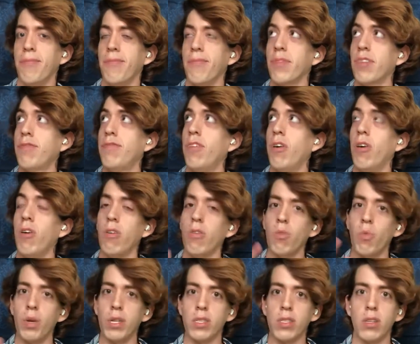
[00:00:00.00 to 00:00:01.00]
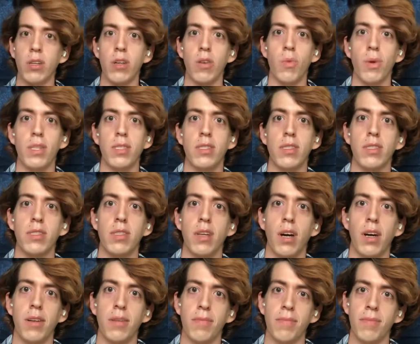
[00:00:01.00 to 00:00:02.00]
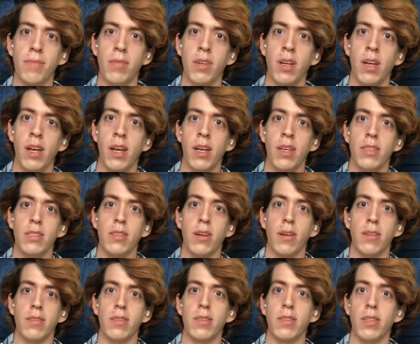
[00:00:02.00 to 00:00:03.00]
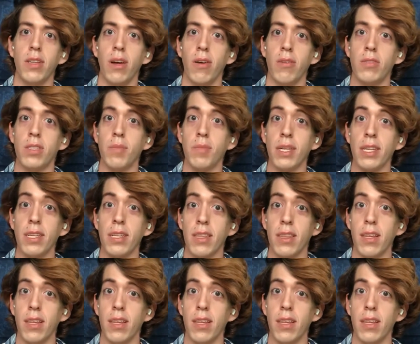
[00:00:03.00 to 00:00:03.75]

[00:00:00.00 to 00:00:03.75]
fall, winter, once the sun starts, to be